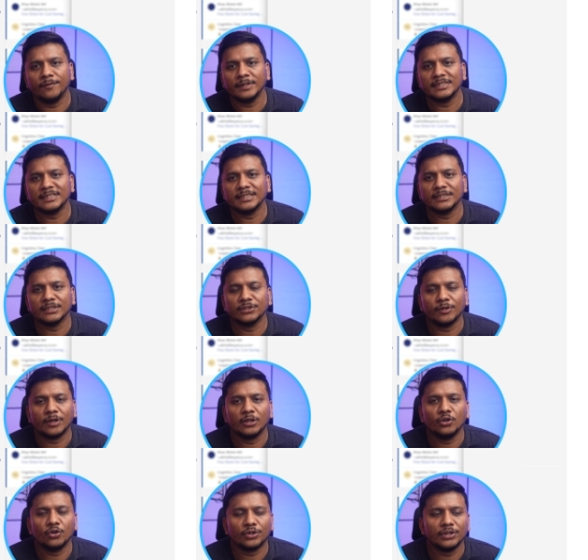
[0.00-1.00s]
which setting you
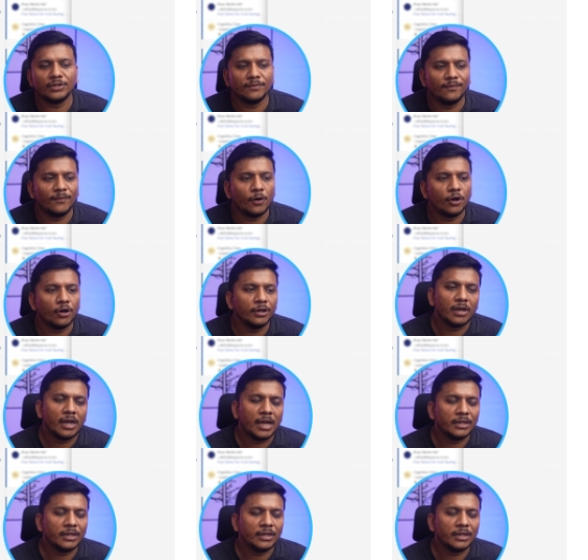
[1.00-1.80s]
are looking for